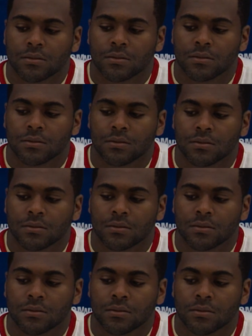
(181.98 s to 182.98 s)

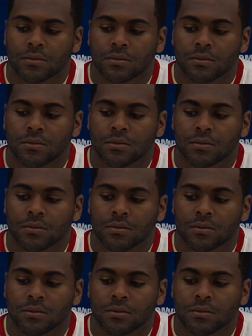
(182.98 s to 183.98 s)

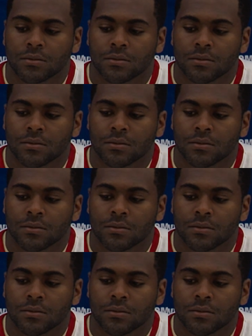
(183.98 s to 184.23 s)
(not speaking)